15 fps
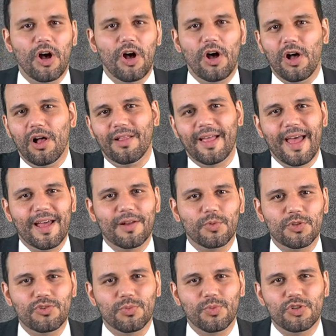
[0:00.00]
all had
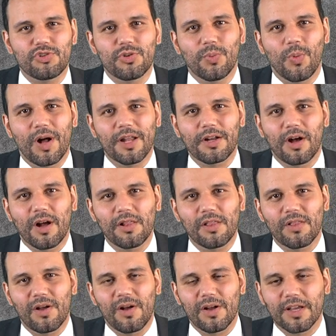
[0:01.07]
what you what you wanted all
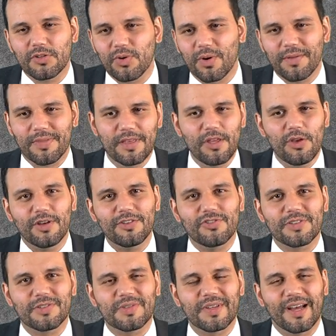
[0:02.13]
along. And Dorothy, you can
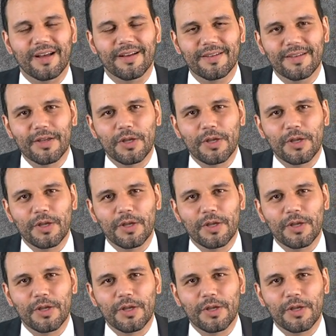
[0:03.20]
just uh,